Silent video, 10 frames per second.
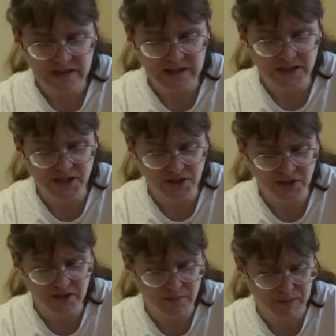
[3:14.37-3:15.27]
He
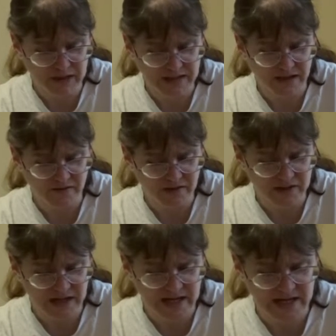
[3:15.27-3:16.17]
stood the butt of the
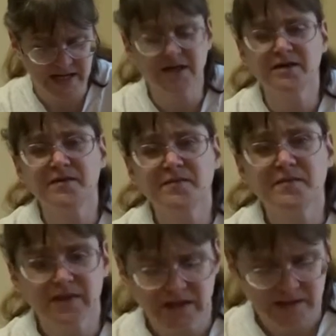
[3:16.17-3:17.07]
gun
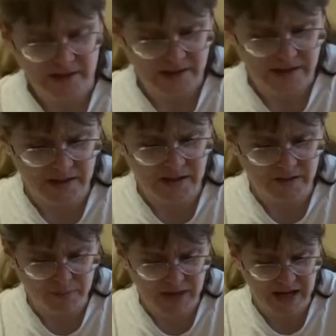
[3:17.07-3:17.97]
in
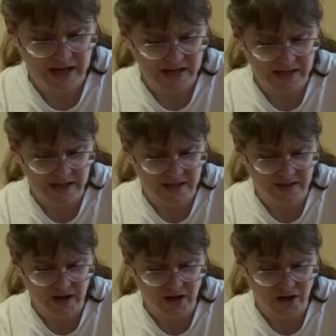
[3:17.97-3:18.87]
a pan on
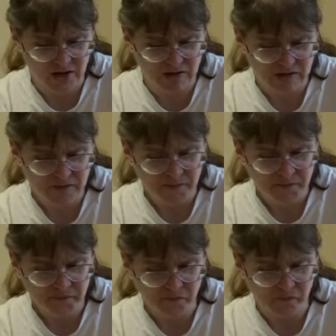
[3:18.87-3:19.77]
the hearth
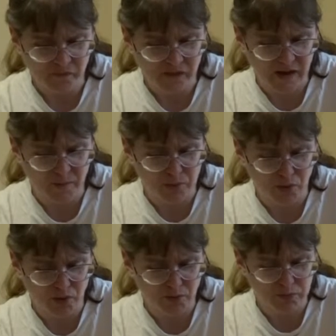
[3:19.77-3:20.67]
and
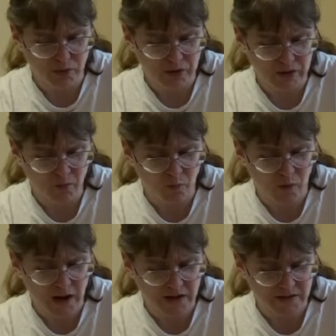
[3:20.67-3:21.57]
poured boiling
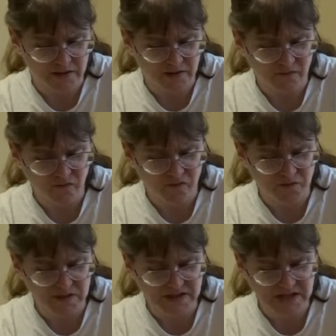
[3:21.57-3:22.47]
water from
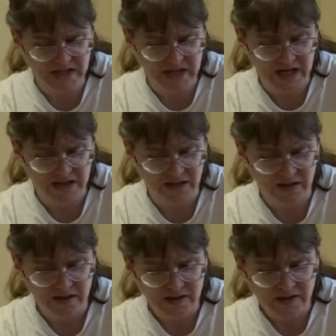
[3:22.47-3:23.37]
the tea kettle
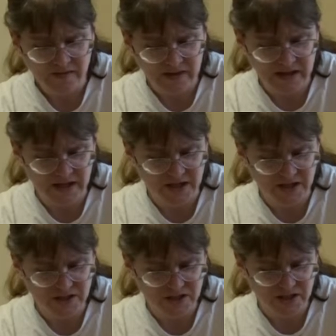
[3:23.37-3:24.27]

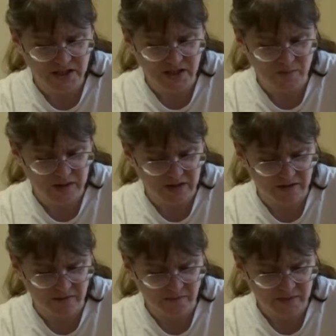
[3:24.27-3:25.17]
into the gun barrel.